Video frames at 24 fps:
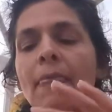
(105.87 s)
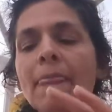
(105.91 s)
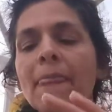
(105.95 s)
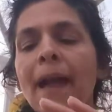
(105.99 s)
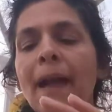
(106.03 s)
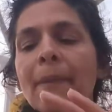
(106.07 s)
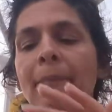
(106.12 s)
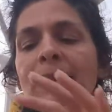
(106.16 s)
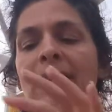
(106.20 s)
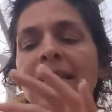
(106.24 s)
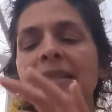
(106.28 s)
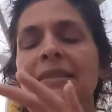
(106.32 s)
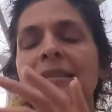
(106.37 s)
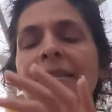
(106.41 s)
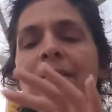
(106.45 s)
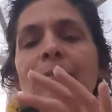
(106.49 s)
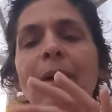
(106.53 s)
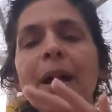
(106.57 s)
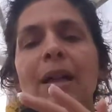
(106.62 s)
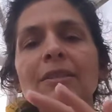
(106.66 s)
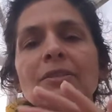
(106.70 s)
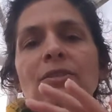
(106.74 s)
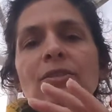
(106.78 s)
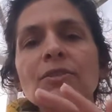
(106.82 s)
That means the
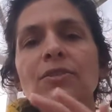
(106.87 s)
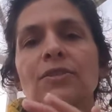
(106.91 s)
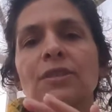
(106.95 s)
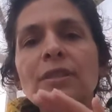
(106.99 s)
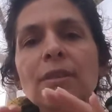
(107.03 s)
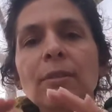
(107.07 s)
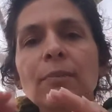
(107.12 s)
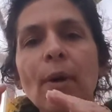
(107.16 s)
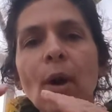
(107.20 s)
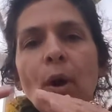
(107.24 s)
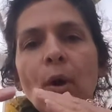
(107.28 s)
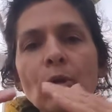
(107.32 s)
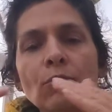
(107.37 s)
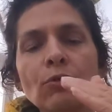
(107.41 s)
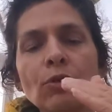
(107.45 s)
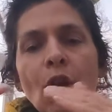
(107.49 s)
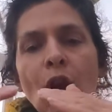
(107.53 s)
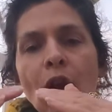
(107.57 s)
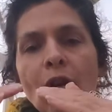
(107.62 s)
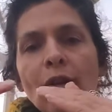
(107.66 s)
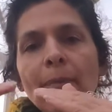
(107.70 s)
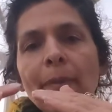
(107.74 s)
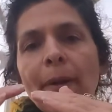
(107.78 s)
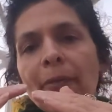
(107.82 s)
muscles and the bone
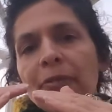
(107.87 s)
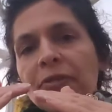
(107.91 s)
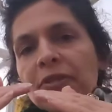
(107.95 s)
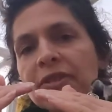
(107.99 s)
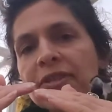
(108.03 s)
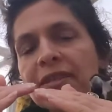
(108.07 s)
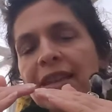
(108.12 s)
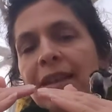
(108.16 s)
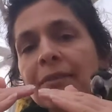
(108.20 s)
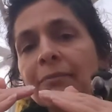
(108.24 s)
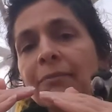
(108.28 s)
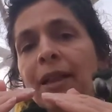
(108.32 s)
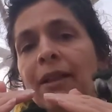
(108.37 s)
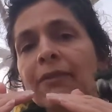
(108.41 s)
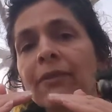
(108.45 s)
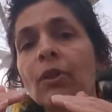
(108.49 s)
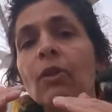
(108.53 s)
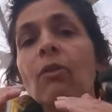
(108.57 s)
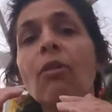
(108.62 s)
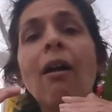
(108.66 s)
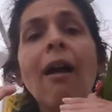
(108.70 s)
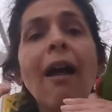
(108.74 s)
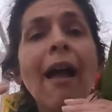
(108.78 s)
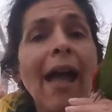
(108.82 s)
are about the same
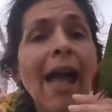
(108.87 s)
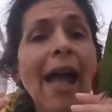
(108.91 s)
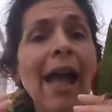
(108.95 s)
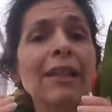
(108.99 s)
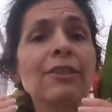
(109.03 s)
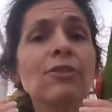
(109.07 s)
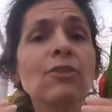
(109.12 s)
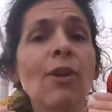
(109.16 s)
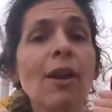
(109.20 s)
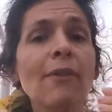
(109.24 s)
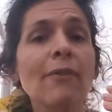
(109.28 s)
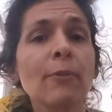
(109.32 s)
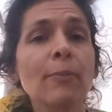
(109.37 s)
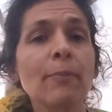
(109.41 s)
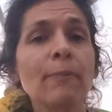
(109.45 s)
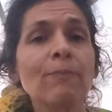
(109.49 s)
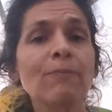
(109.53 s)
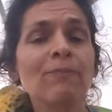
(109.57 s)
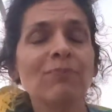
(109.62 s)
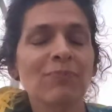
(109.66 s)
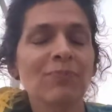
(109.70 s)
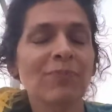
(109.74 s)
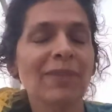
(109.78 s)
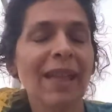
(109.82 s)
level, and you have a
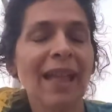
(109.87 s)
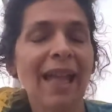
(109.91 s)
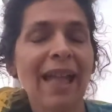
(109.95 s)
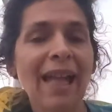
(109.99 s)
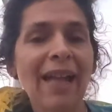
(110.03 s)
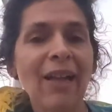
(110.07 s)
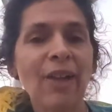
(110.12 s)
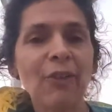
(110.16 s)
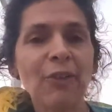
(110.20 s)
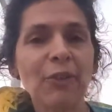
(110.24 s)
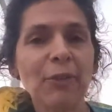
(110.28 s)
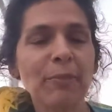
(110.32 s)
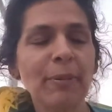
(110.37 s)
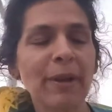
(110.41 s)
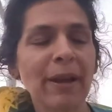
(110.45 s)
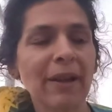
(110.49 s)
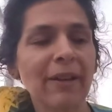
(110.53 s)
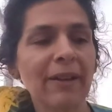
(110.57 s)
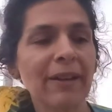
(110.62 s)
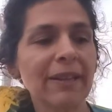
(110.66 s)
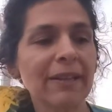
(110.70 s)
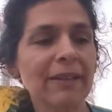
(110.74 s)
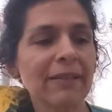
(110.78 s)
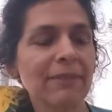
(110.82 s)
healthy
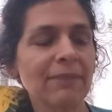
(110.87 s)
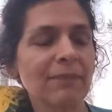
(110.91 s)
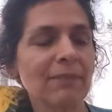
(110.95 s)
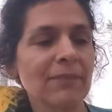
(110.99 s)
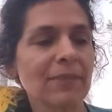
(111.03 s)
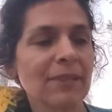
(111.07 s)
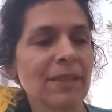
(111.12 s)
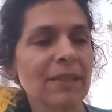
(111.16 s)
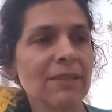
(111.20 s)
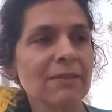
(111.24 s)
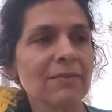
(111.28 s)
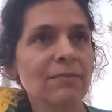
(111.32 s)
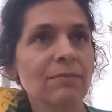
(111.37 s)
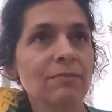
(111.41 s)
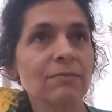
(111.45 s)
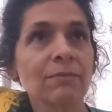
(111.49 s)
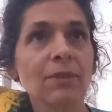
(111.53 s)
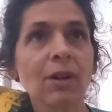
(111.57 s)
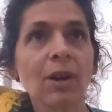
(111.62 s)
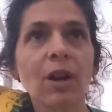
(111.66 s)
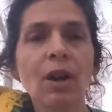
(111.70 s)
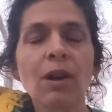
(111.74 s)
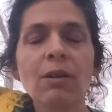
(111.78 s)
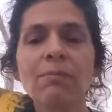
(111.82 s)
parrot. It's,
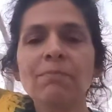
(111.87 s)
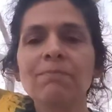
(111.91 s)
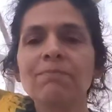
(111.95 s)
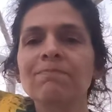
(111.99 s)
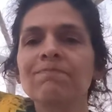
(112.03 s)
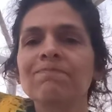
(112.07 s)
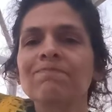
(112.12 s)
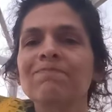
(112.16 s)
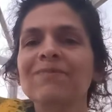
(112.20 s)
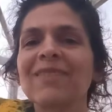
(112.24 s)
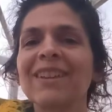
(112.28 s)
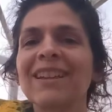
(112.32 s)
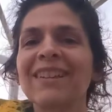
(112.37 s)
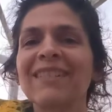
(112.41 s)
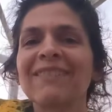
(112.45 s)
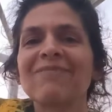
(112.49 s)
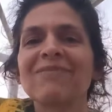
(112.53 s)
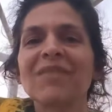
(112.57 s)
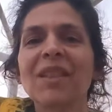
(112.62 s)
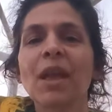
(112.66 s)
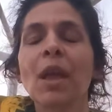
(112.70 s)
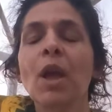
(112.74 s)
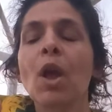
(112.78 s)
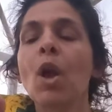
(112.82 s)
oh.
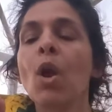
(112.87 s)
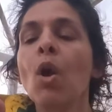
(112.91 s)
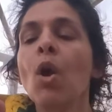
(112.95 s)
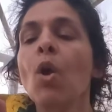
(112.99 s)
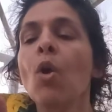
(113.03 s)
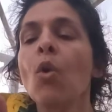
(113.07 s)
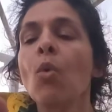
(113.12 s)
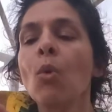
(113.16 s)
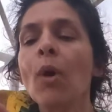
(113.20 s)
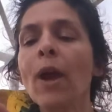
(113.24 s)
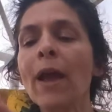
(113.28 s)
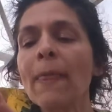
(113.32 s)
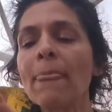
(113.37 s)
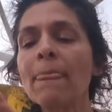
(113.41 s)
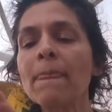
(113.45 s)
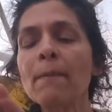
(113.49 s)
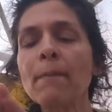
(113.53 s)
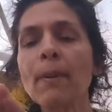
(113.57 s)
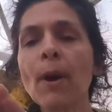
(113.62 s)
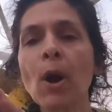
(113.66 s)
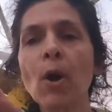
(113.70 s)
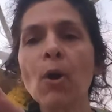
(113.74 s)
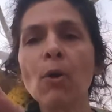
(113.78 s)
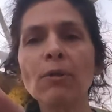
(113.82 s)
When the
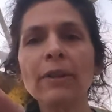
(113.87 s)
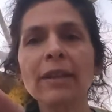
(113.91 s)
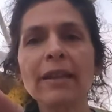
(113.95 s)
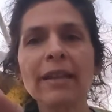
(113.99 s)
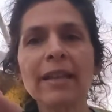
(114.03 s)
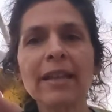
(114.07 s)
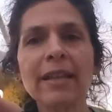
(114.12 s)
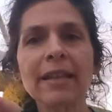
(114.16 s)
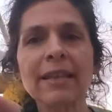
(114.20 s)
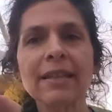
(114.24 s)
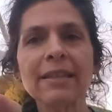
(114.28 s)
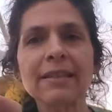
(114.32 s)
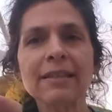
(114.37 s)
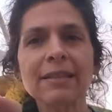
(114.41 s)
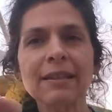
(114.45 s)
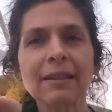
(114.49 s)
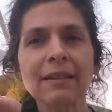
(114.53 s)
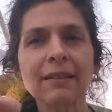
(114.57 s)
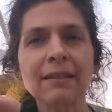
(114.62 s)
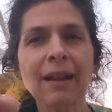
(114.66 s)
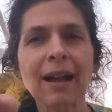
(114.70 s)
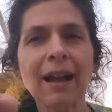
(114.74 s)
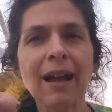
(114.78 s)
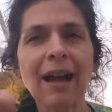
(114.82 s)
bone is
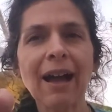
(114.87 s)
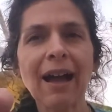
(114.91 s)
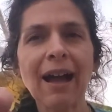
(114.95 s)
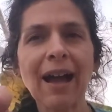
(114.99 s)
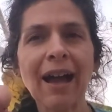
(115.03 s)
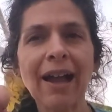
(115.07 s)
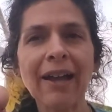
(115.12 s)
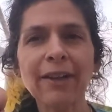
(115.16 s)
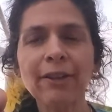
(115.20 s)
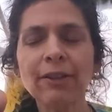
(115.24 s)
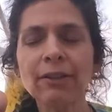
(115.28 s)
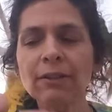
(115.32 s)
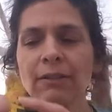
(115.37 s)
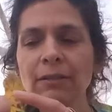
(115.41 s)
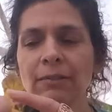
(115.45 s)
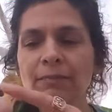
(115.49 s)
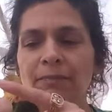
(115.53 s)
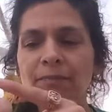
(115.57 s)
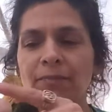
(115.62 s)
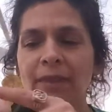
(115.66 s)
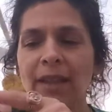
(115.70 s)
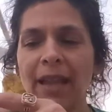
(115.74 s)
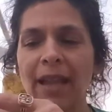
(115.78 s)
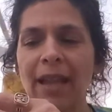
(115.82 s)
higher,
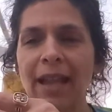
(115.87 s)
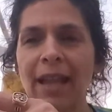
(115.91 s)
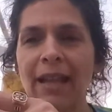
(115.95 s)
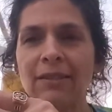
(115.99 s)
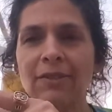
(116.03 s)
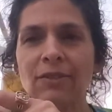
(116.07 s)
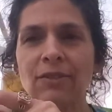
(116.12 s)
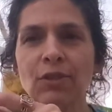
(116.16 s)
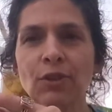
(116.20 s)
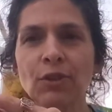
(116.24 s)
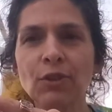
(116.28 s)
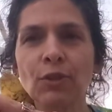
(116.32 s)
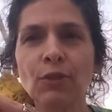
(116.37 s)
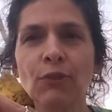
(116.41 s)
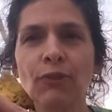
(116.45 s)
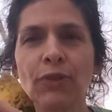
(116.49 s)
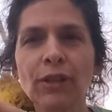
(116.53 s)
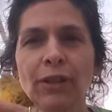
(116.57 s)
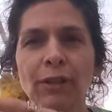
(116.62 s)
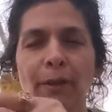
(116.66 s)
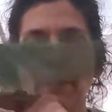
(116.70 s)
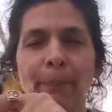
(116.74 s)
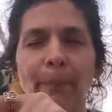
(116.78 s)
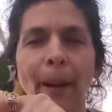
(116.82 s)
and so you
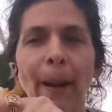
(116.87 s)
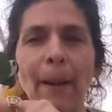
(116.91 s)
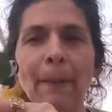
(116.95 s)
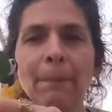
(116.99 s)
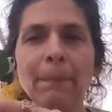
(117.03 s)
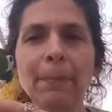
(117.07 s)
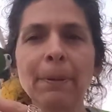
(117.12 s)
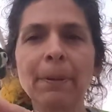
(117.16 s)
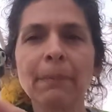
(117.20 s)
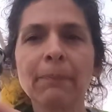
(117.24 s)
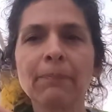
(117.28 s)
feel a bump,